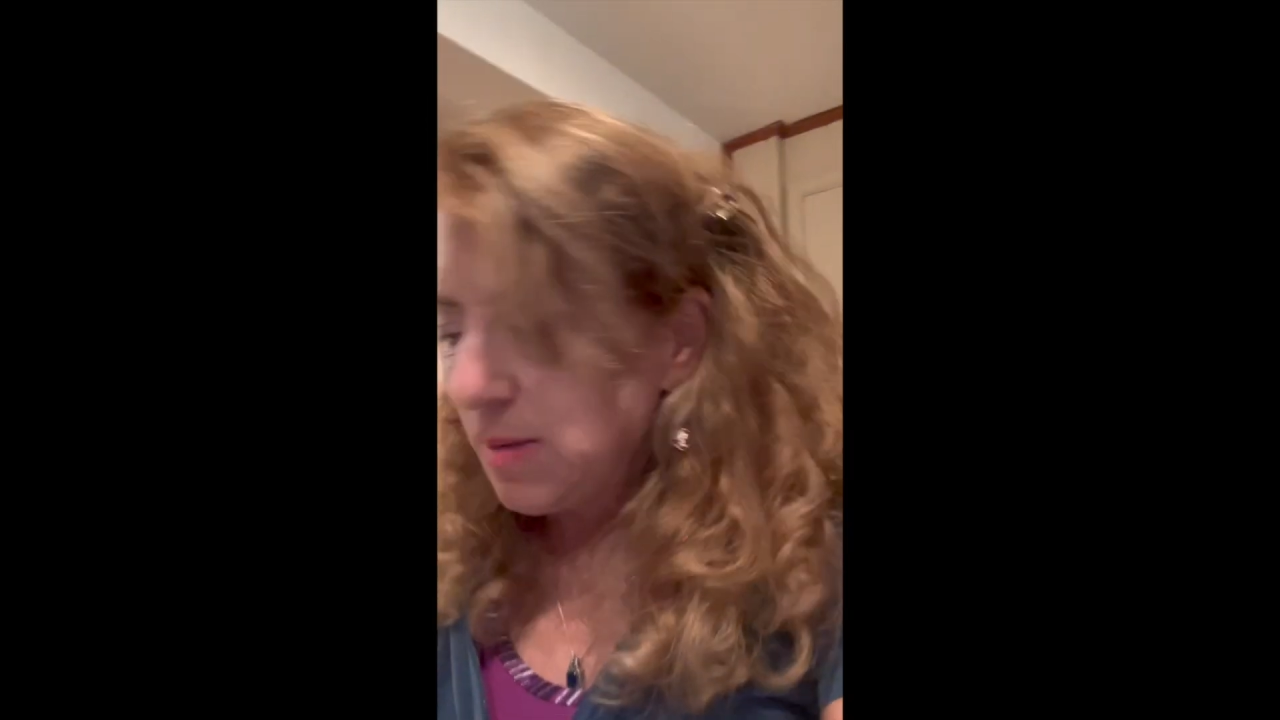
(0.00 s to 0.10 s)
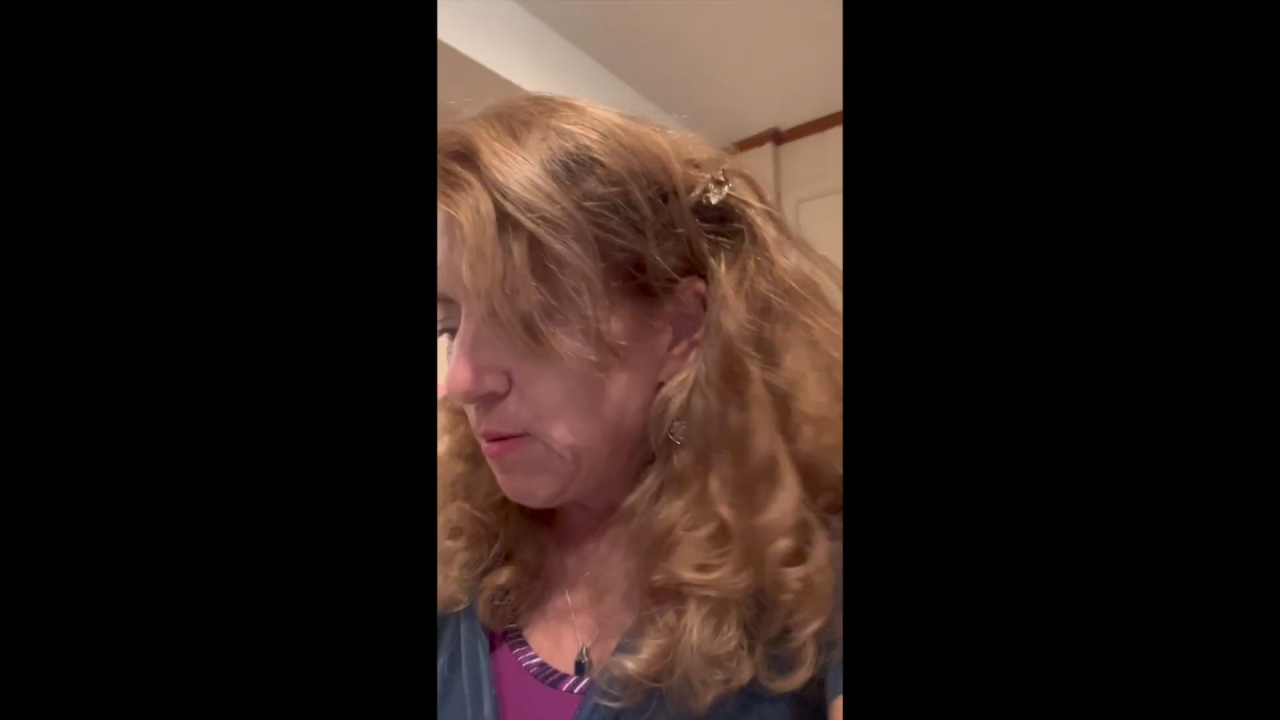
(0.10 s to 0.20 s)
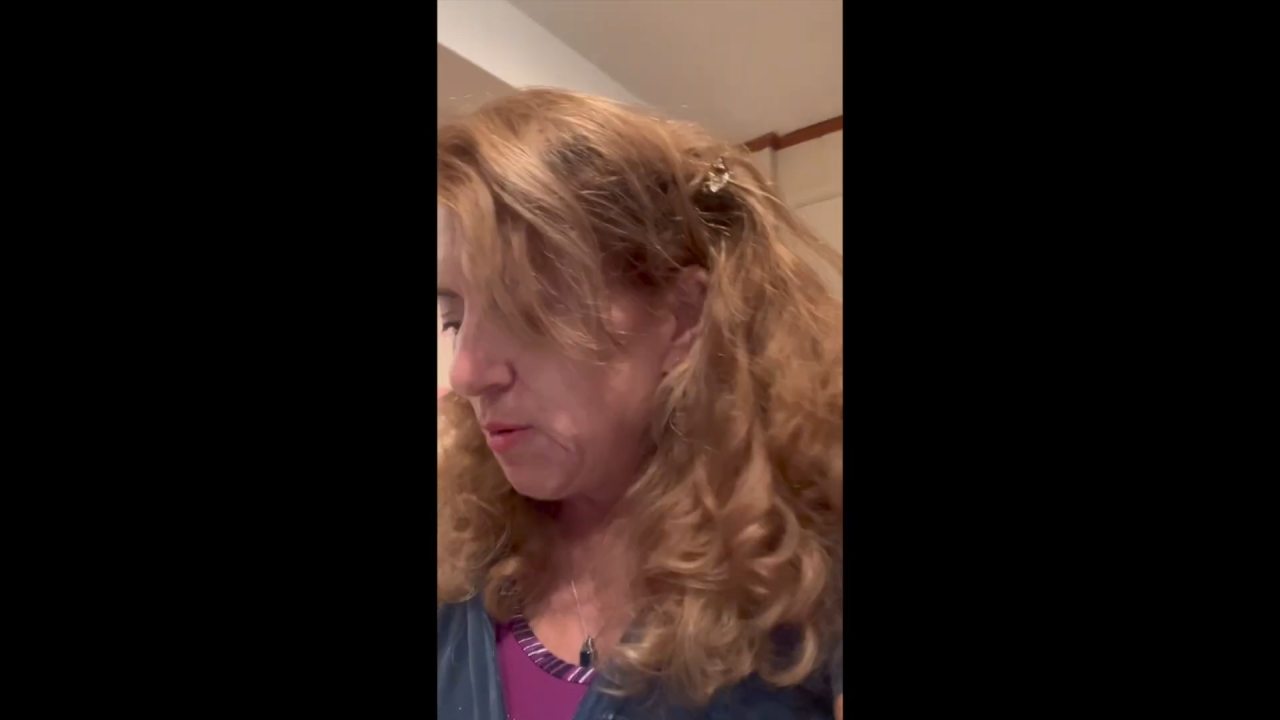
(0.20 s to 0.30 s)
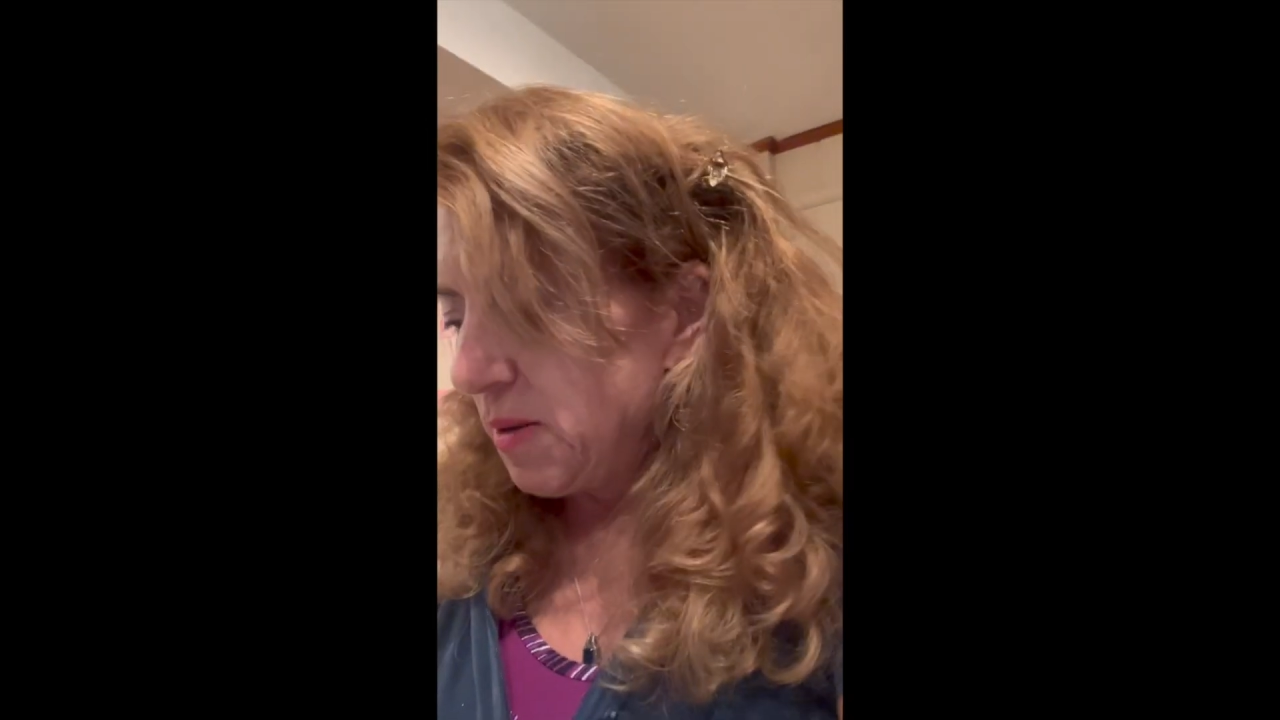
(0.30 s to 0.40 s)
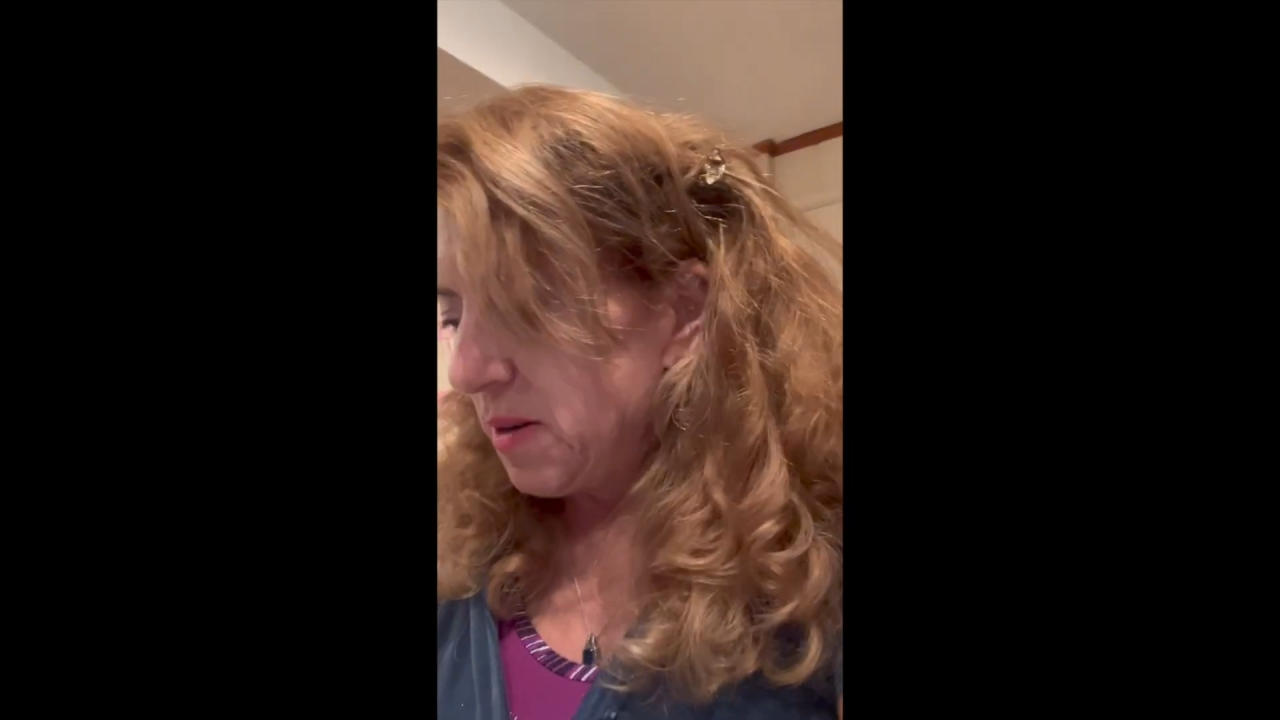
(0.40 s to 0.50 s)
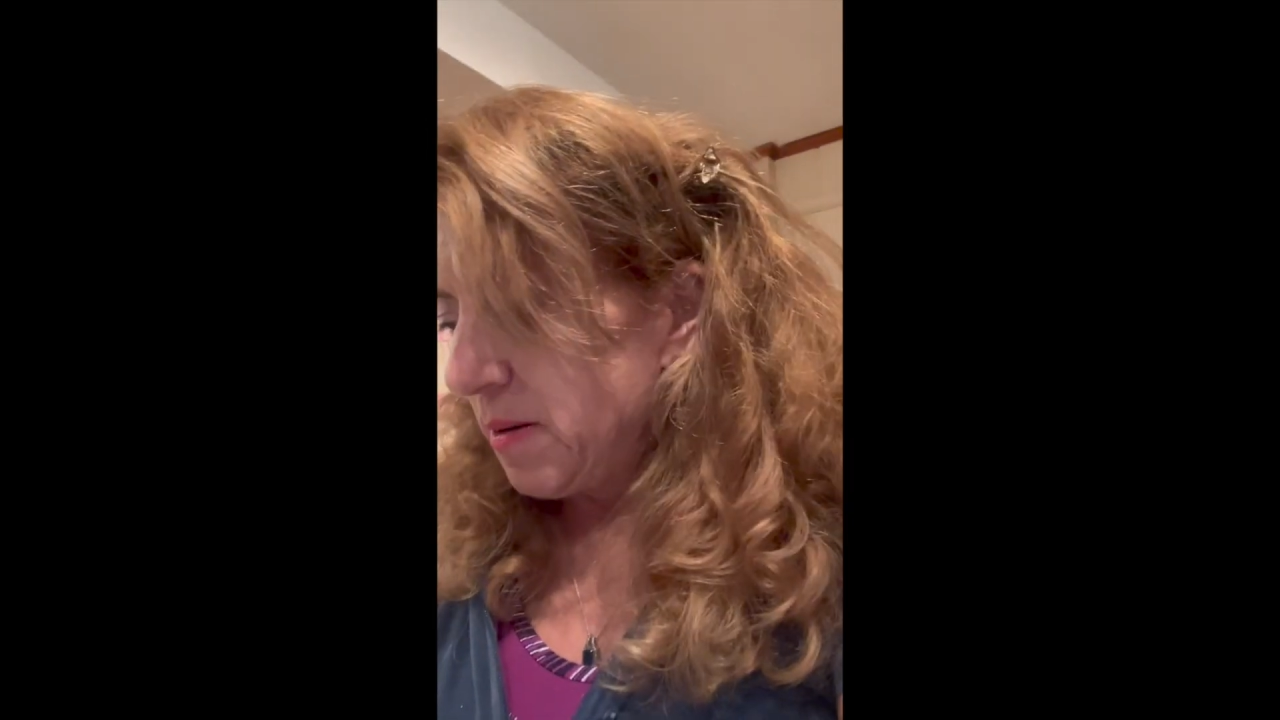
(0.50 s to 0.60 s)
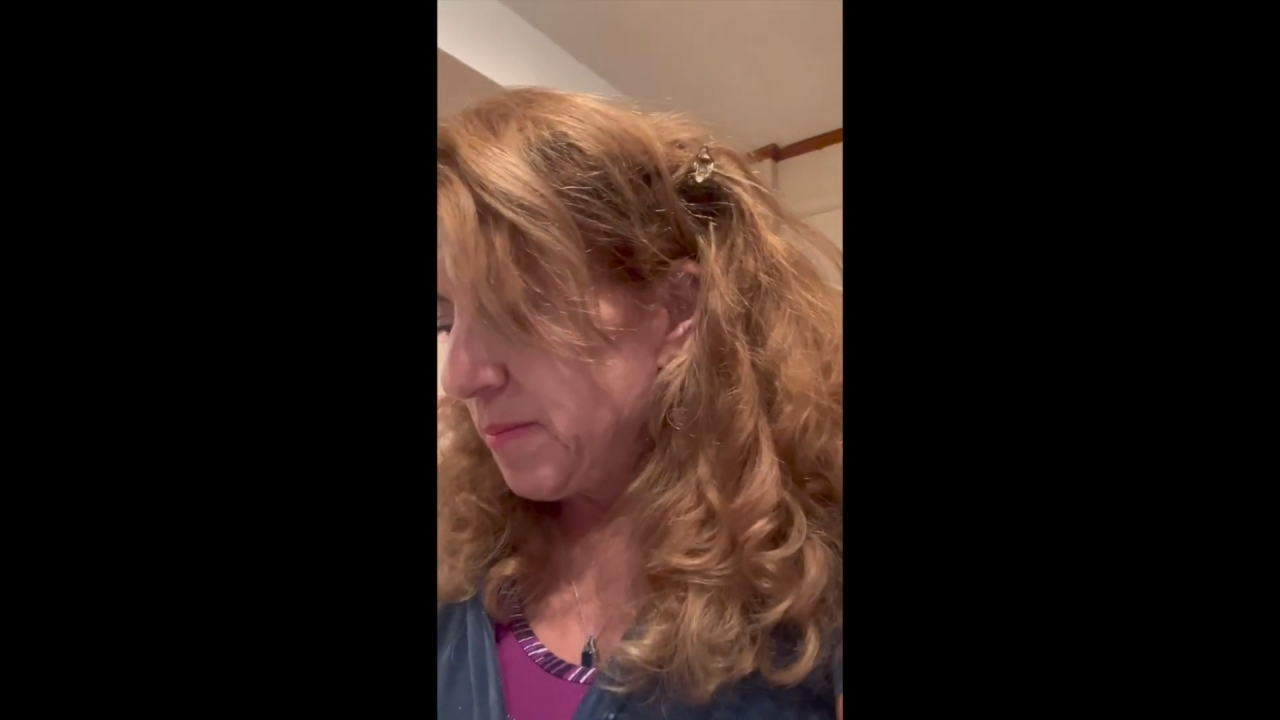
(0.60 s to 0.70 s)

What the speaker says: moment.